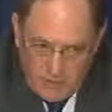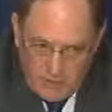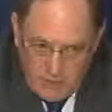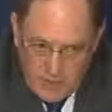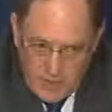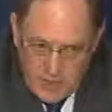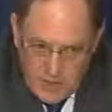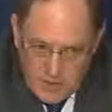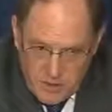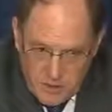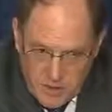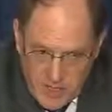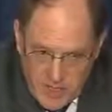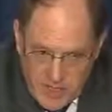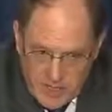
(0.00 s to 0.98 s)
for Signor
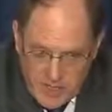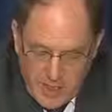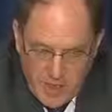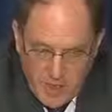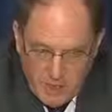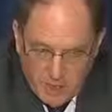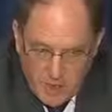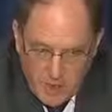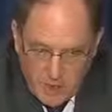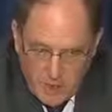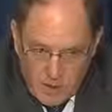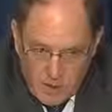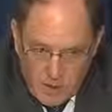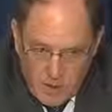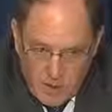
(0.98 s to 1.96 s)
Draghi
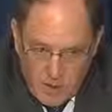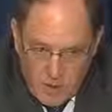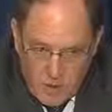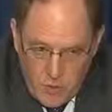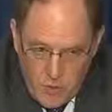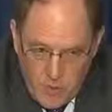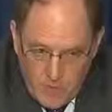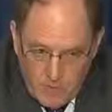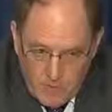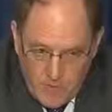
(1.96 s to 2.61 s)
to